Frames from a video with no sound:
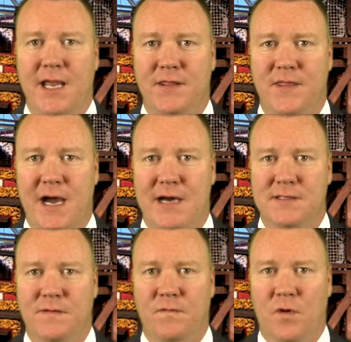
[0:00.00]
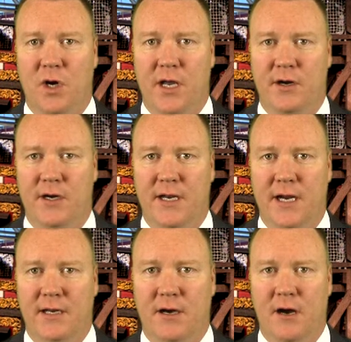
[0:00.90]

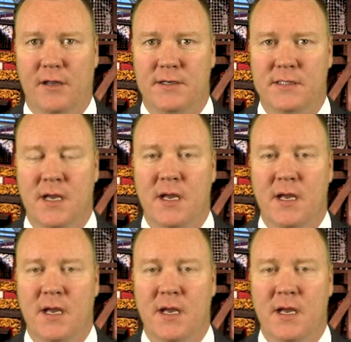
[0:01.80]
$8,490.